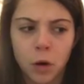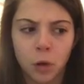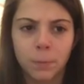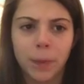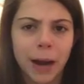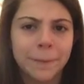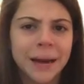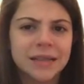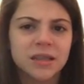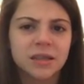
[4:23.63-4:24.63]
home by
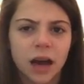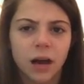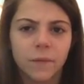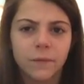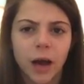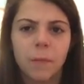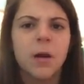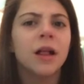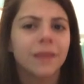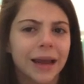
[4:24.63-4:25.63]
myself.
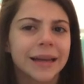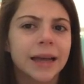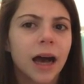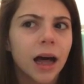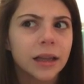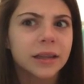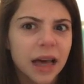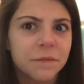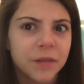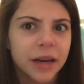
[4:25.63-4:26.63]
I'm
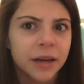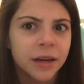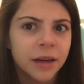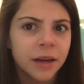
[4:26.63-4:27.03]
11.